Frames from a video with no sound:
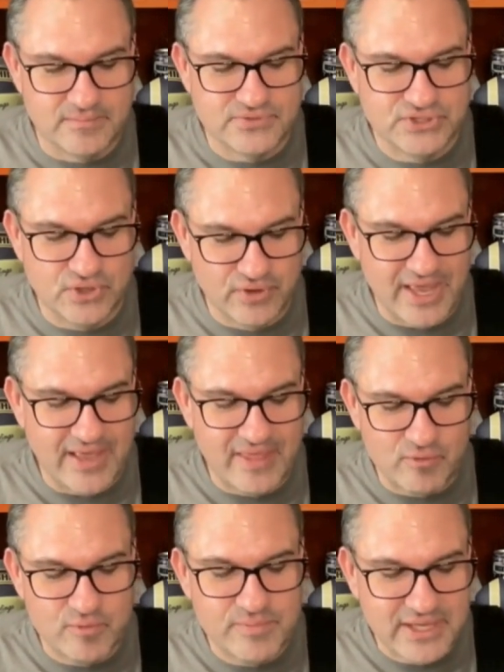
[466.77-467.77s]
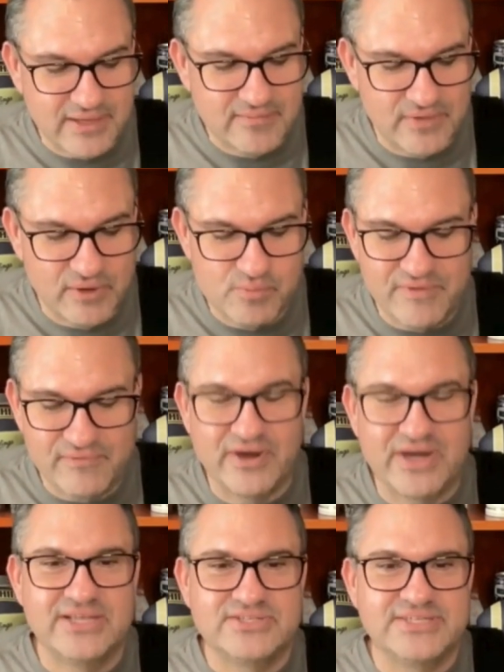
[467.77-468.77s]
So yeah, it would be
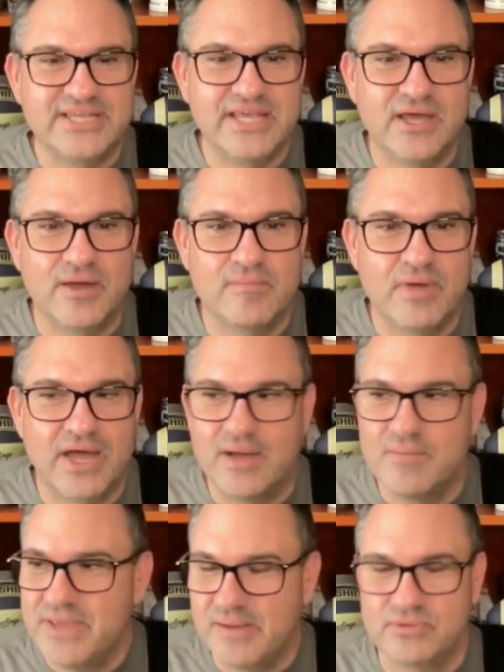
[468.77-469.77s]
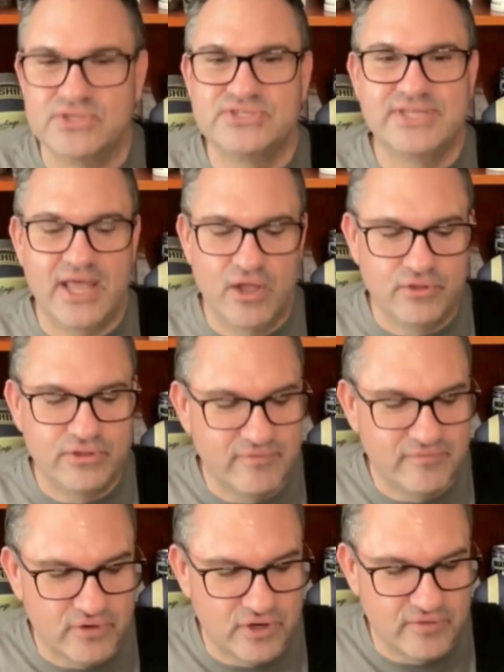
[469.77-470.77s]
fun to see him be able to stay healthy
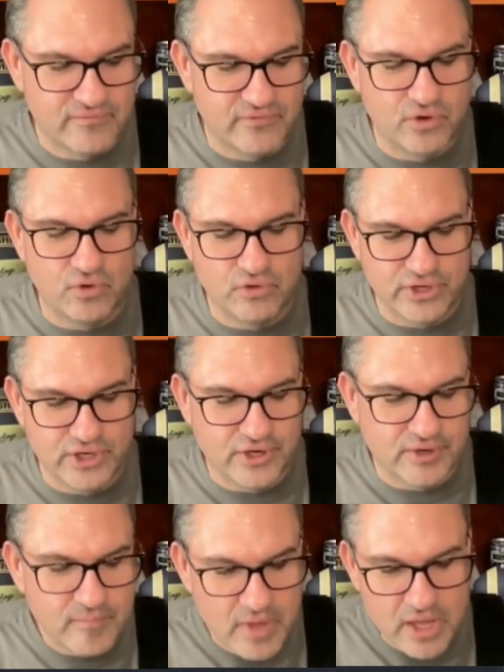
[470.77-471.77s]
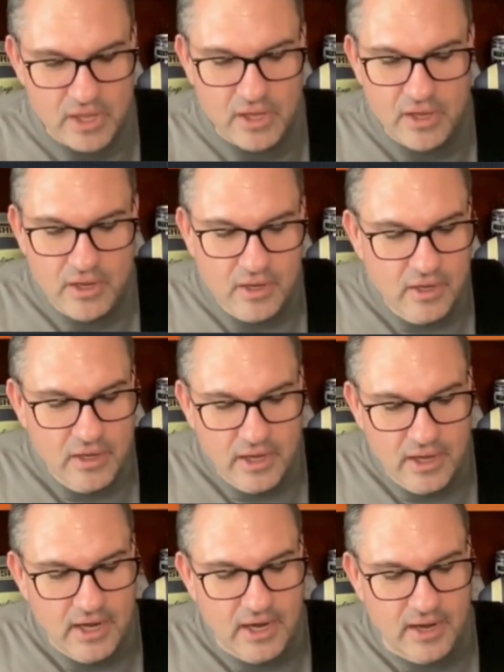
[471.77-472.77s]
for a whole year.
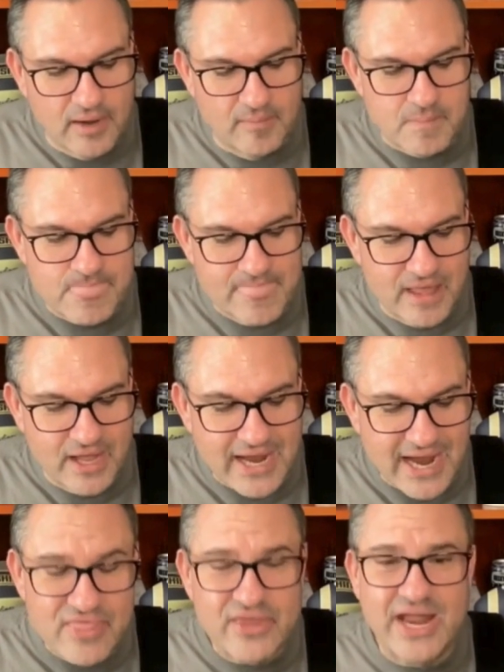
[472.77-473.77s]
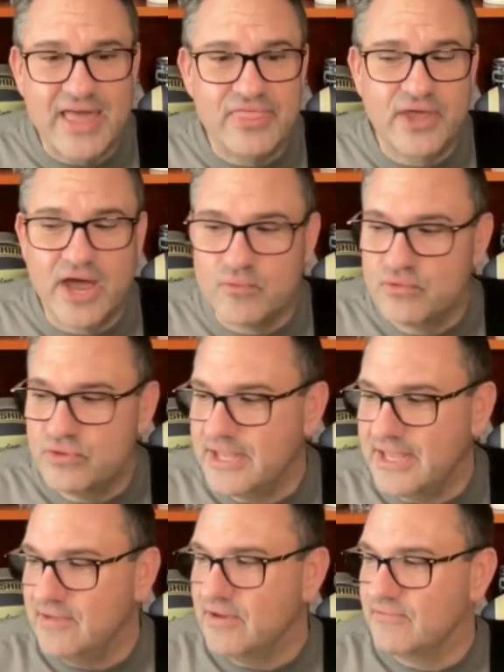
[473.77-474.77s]
A guy that I thought
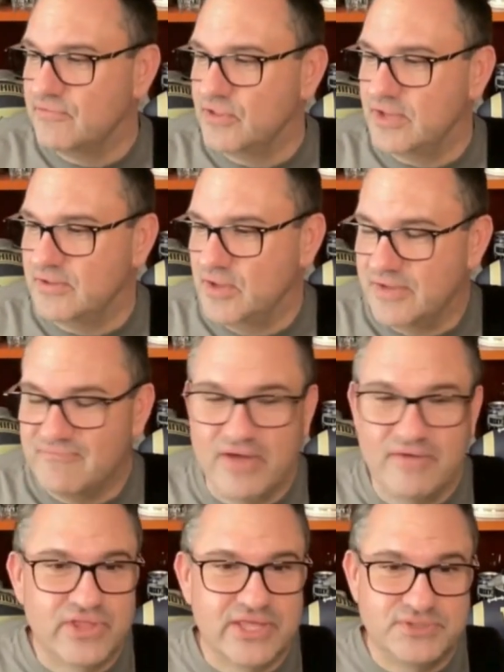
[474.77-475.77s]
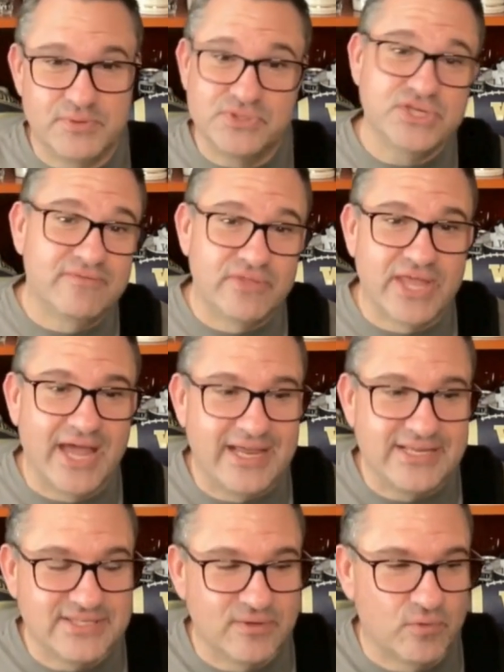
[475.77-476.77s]
really especially of the
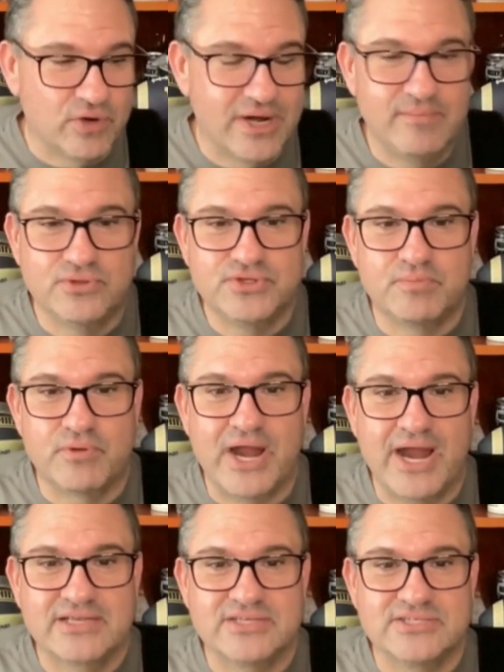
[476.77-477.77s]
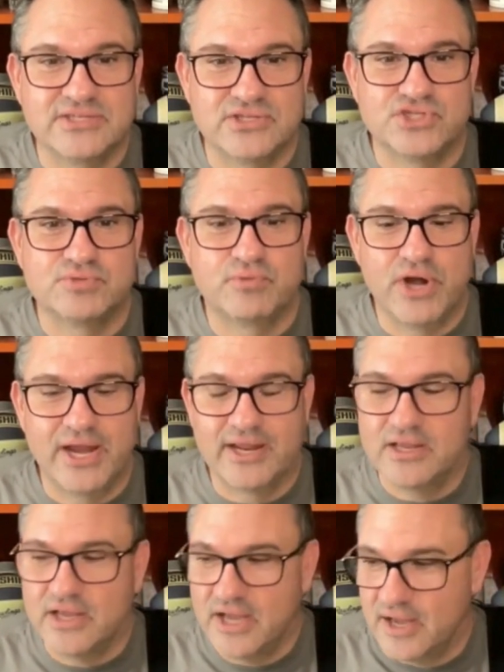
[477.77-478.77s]
guys that were able to practice in the
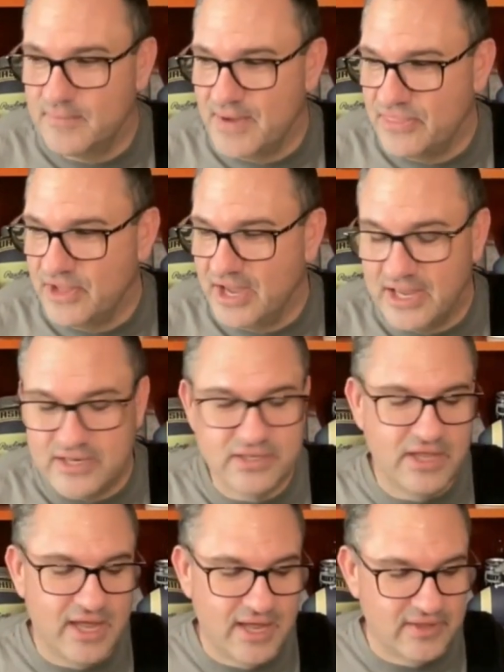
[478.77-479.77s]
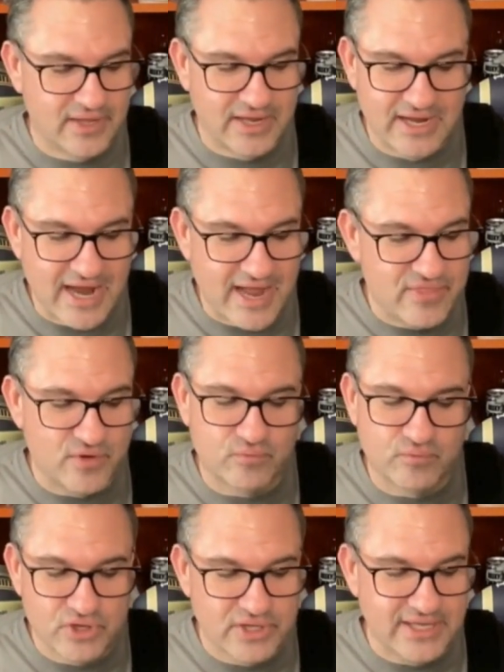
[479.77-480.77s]
spring, I thought a guy that
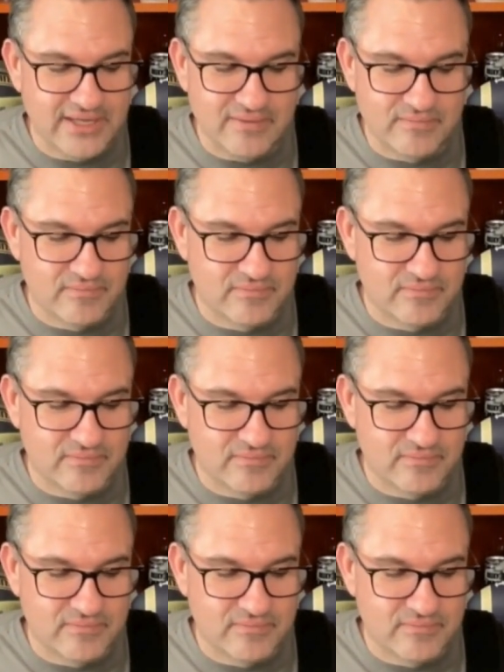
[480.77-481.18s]
really